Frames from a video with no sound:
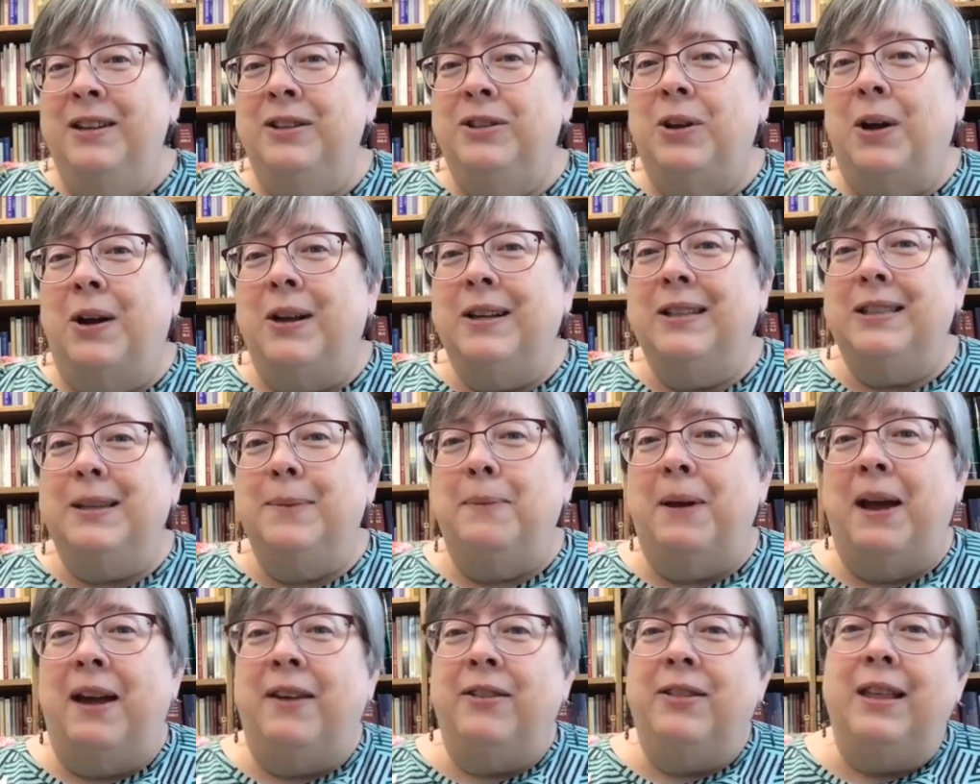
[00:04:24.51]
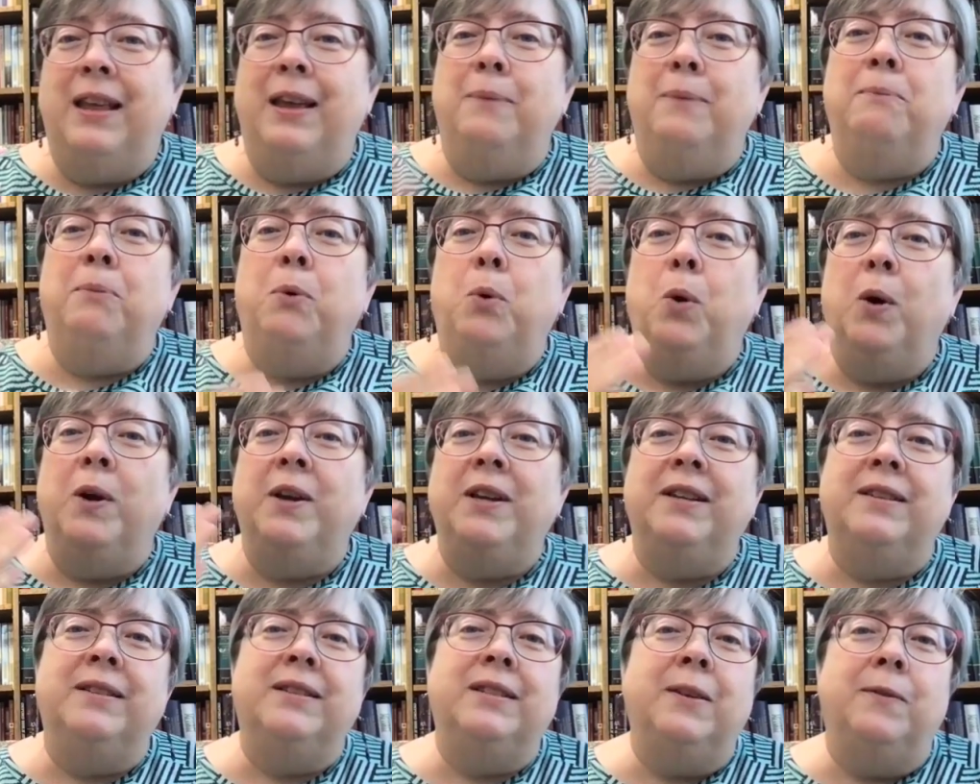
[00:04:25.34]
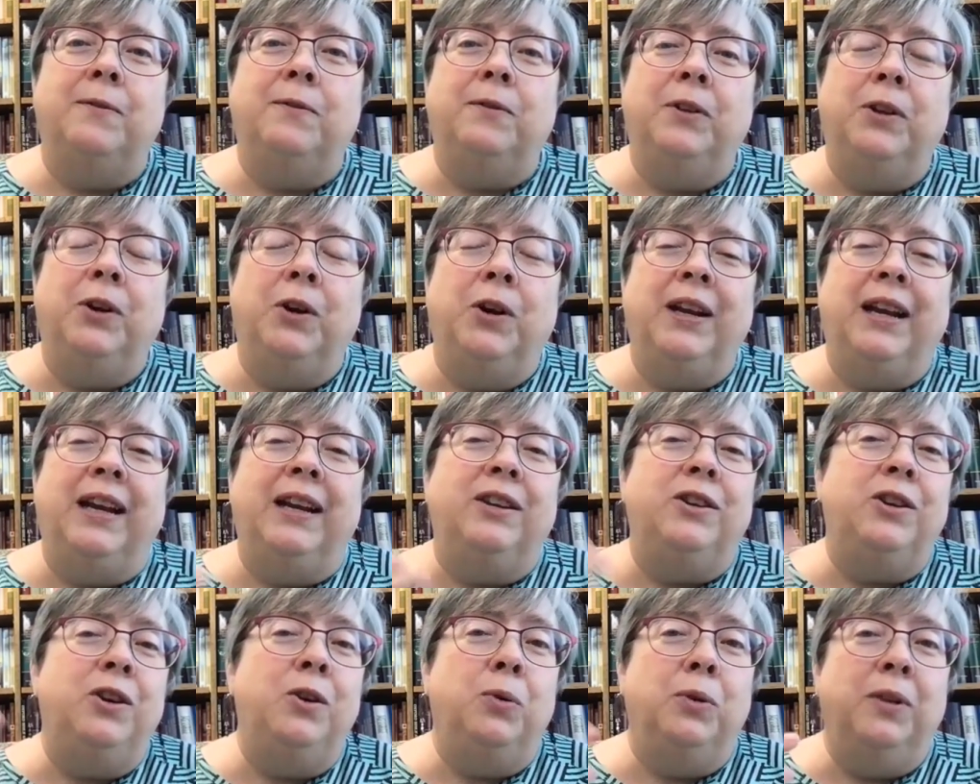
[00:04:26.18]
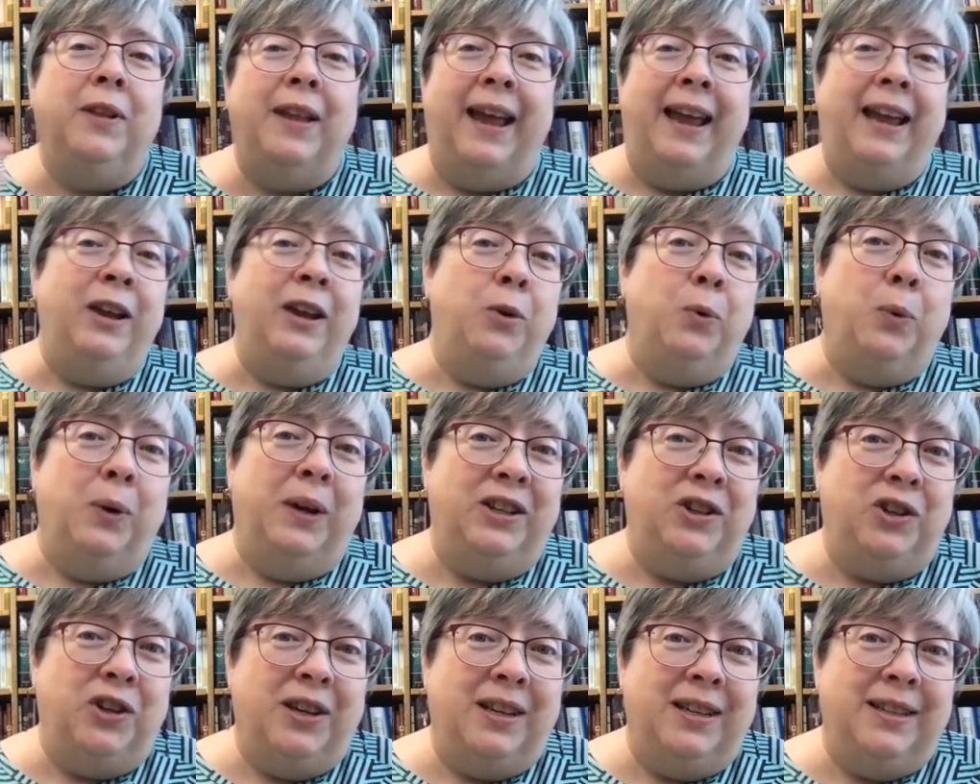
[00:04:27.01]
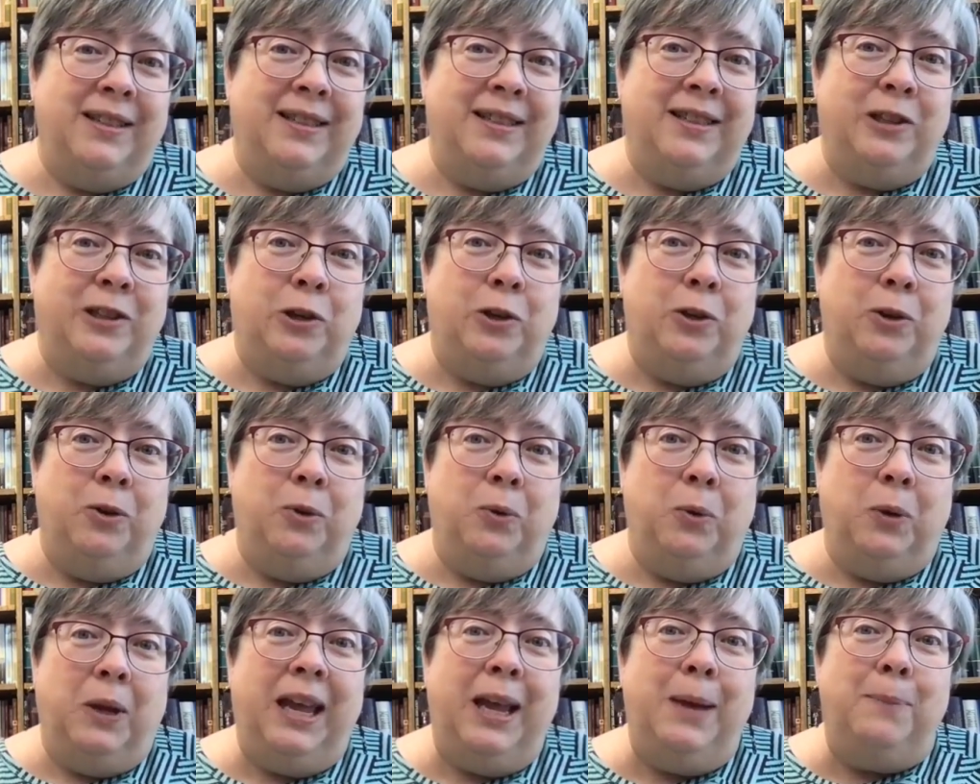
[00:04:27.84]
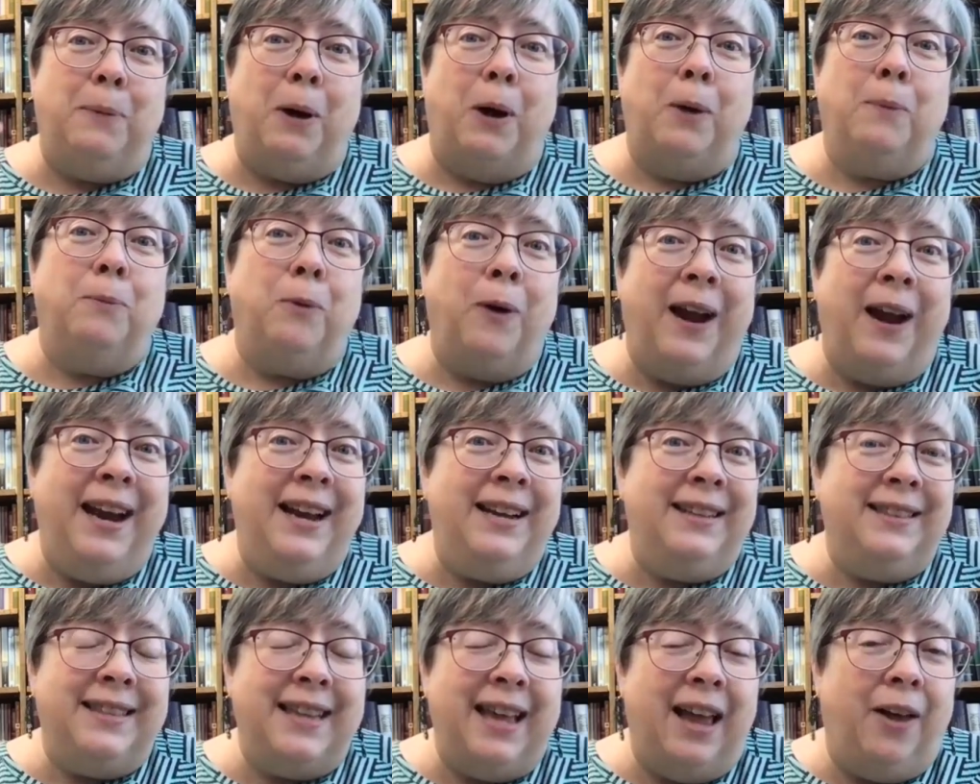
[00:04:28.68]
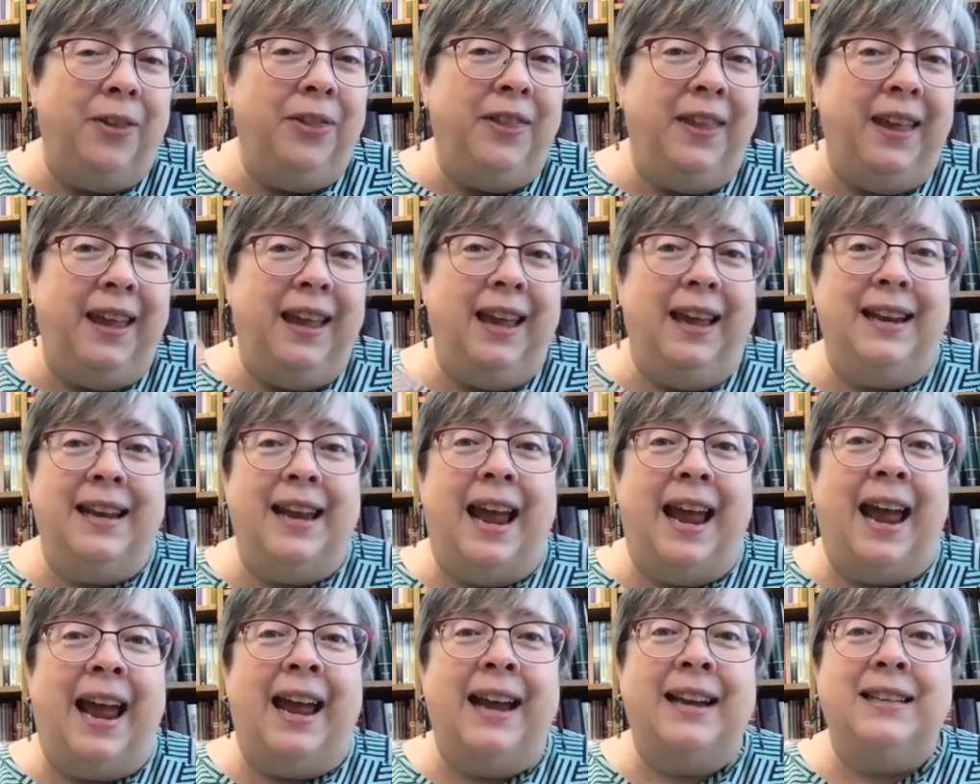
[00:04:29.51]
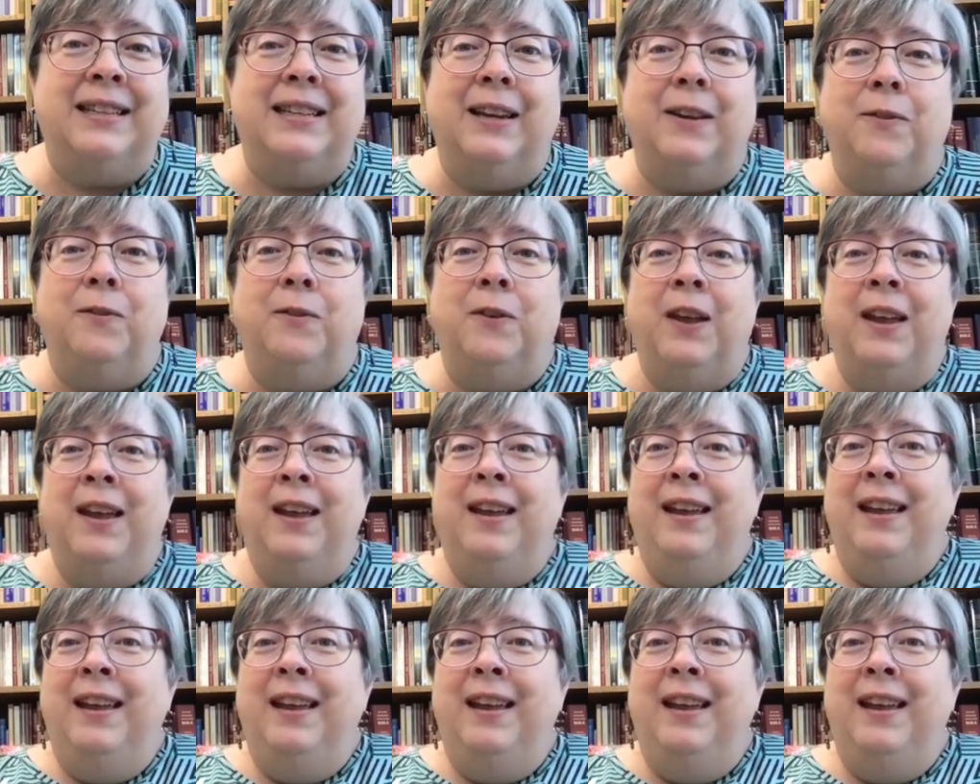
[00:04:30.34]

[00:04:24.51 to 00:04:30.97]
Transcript: talks about the importance of learning new languages to keep our brains healthy and active,